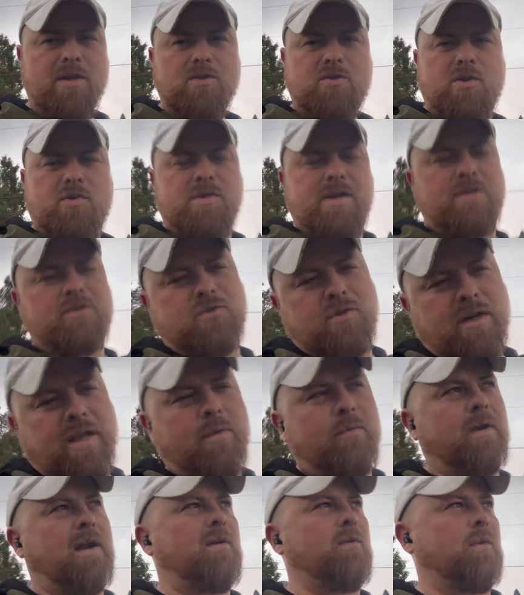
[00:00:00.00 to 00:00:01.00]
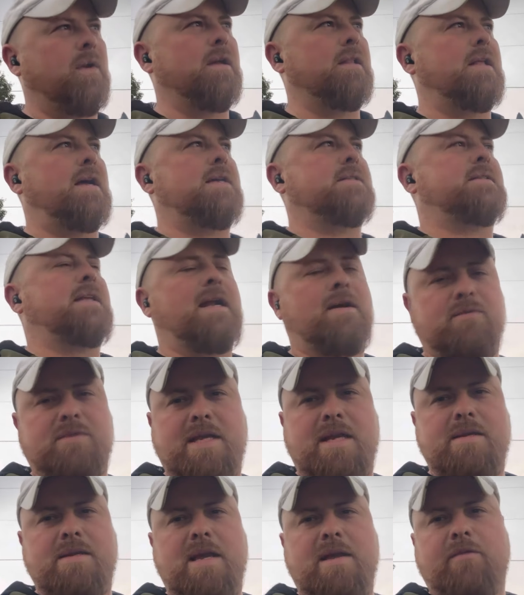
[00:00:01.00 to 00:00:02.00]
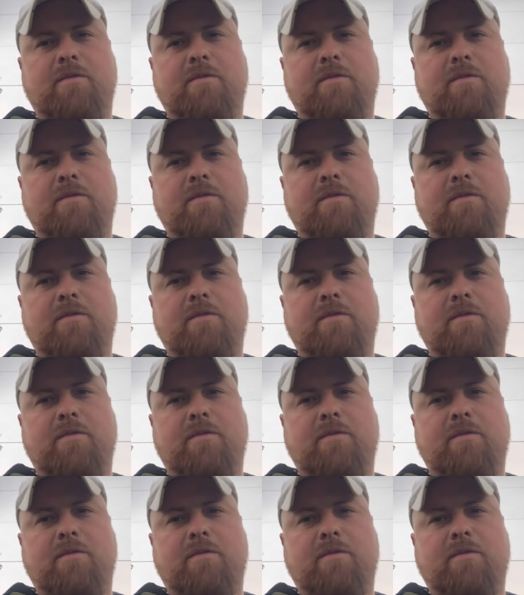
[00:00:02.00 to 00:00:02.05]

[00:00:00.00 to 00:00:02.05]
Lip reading: So yesterday when I realized that I was at day